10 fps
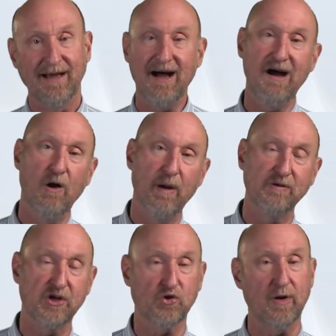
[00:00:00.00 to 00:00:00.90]
Oh, it
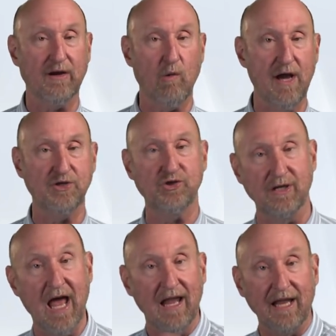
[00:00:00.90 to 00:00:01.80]
was a trick
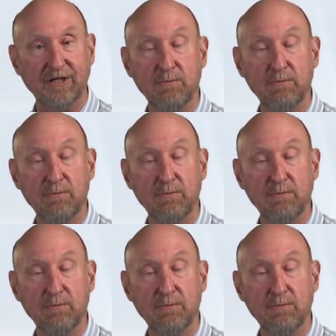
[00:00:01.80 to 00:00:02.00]
question. Let's